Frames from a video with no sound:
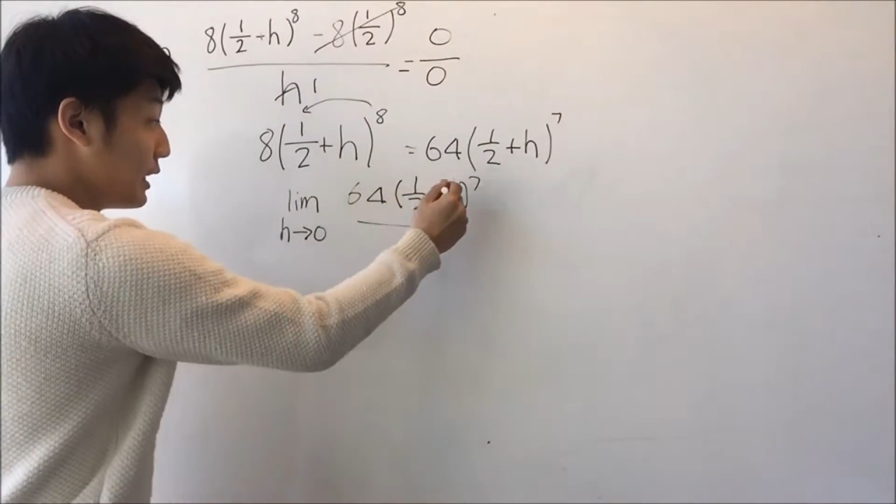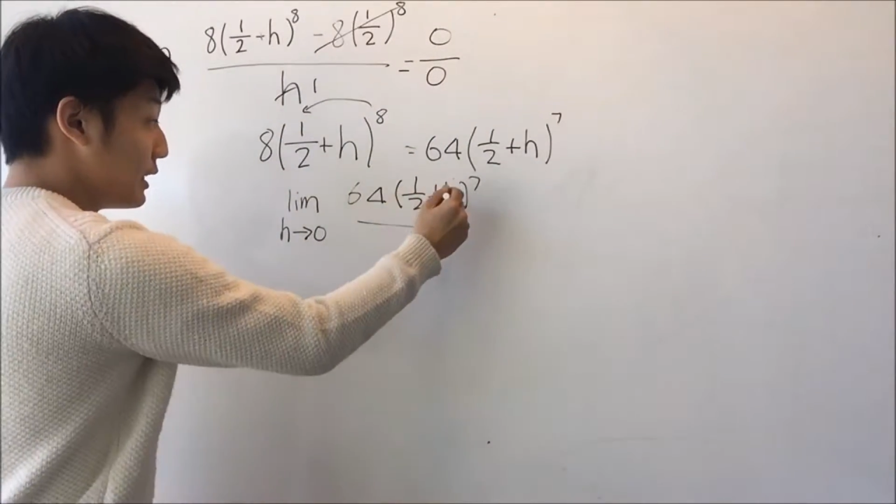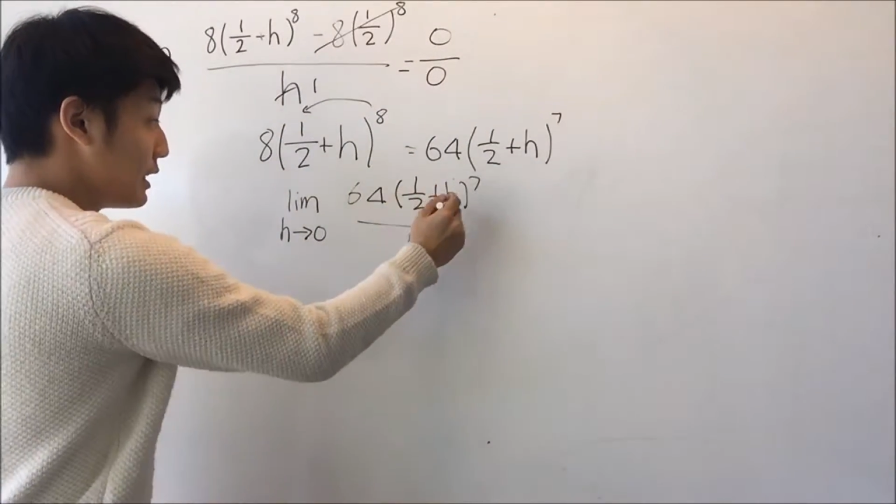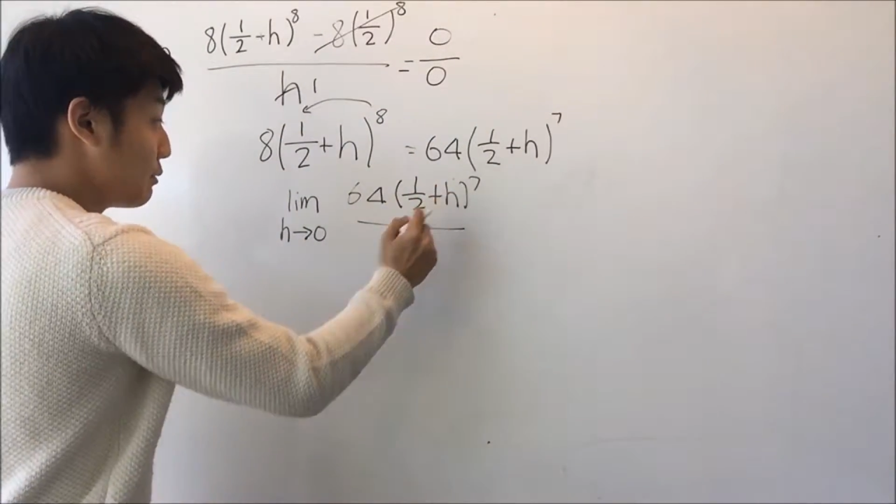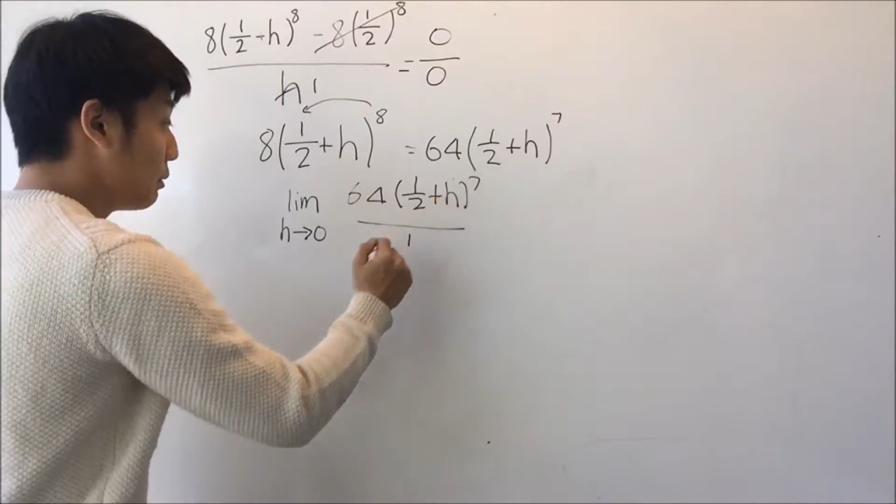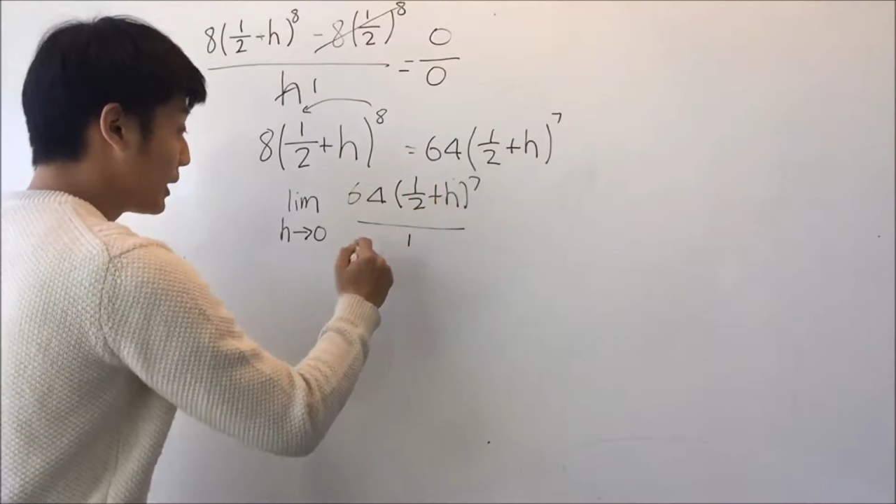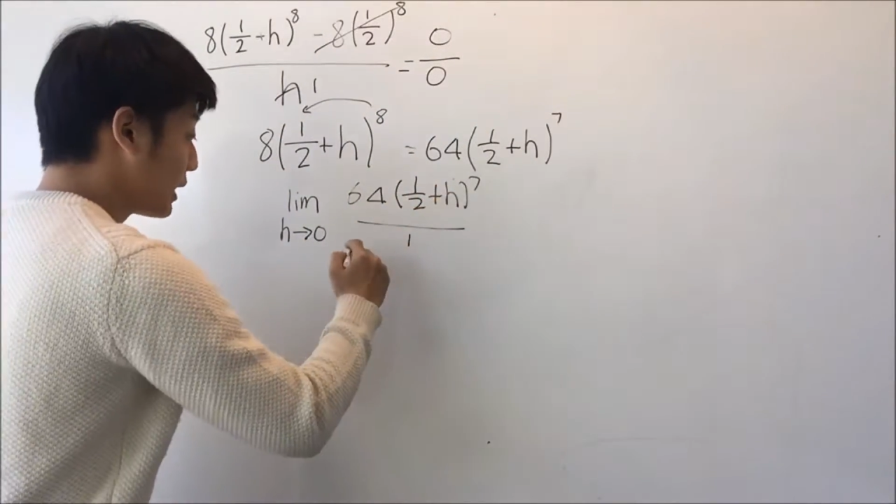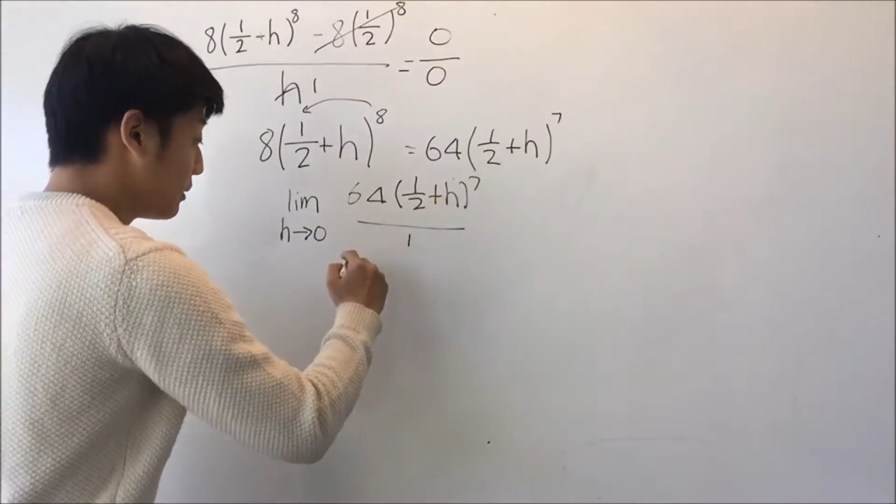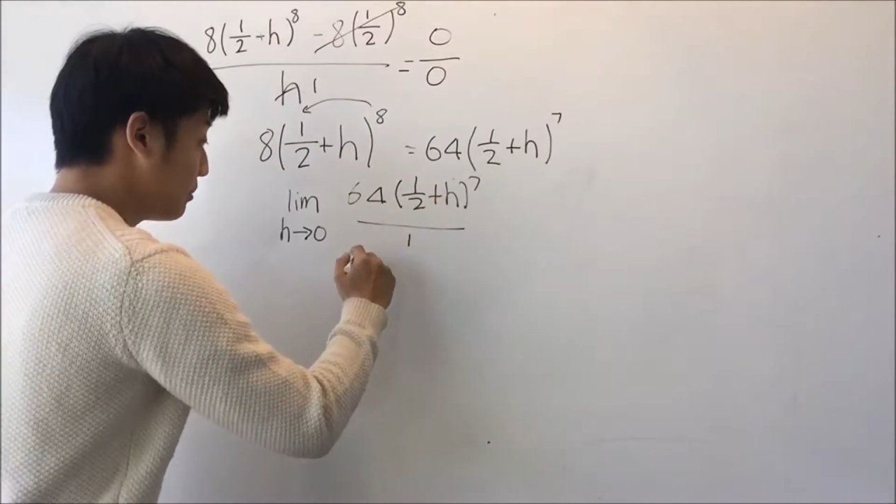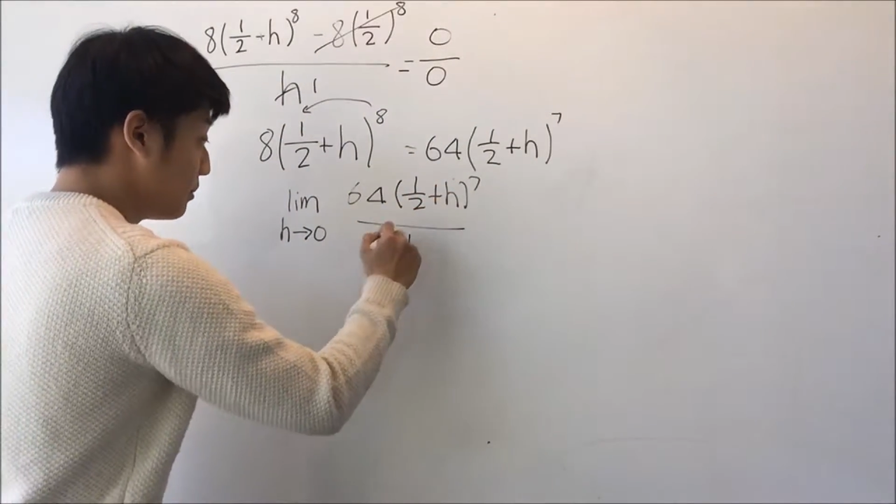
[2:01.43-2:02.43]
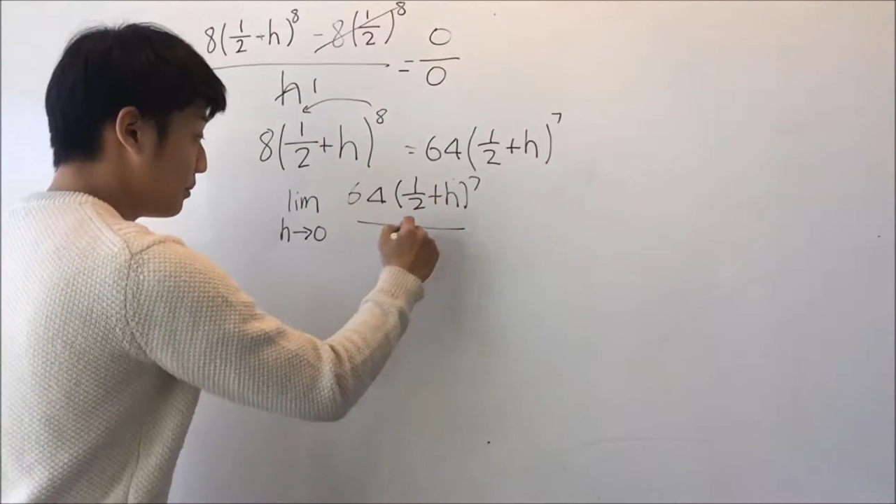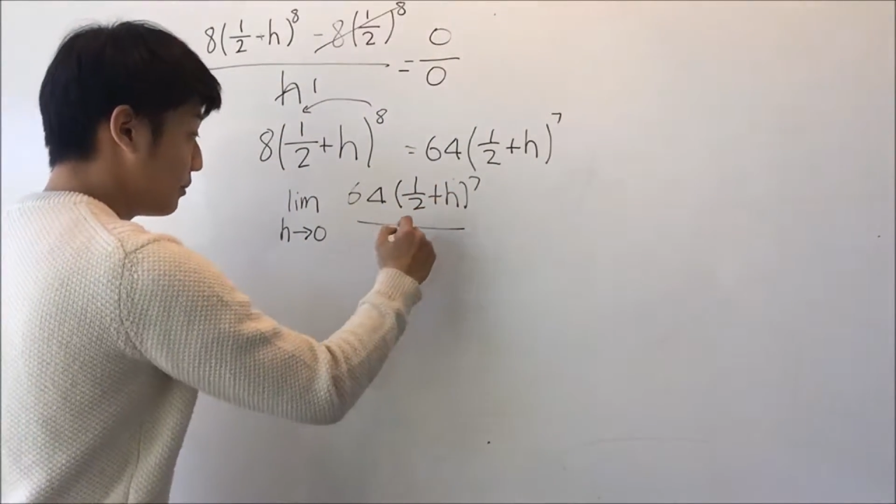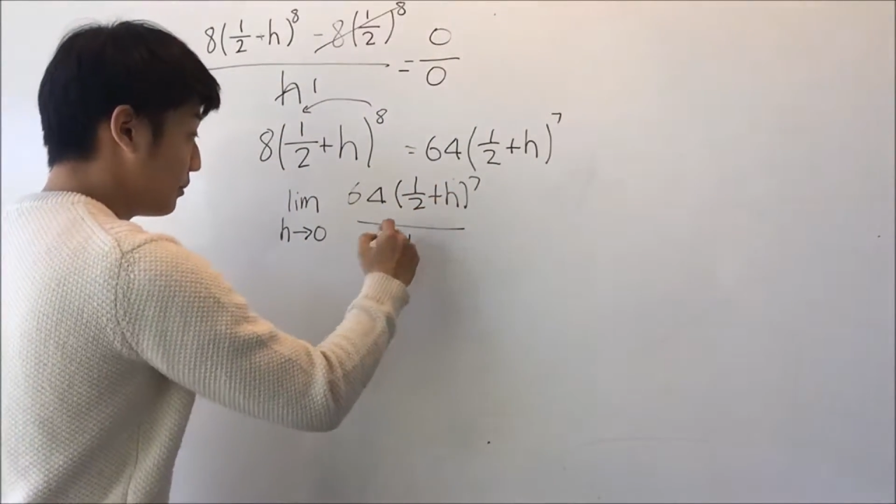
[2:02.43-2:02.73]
this will become